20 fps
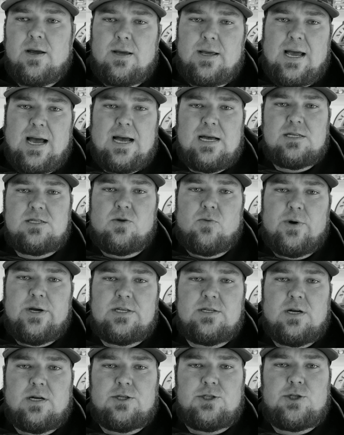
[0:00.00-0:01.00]
Guys, the
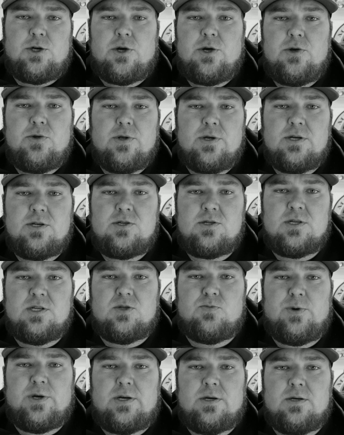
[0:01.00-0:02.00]
reason I show you this
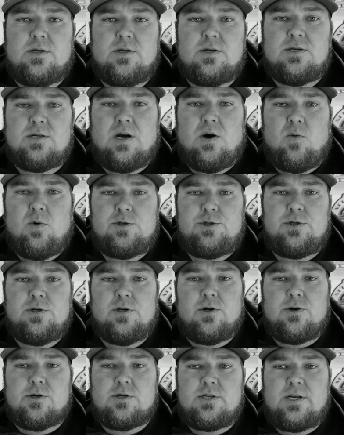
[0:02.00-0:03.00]
is because I want you
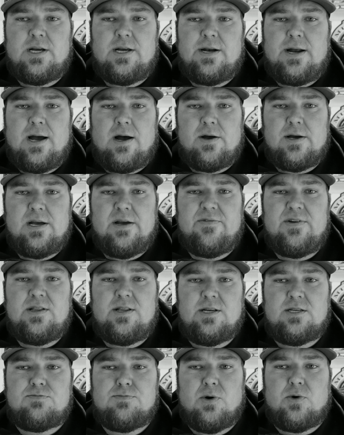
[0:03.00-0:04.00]
to understand how heavy
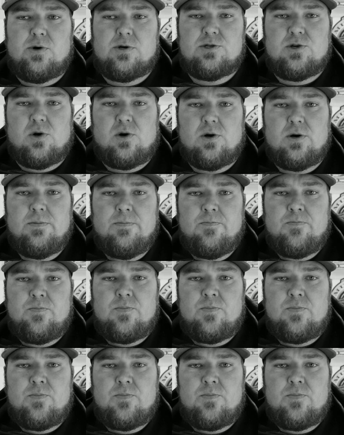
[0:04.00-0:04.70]
these motors are.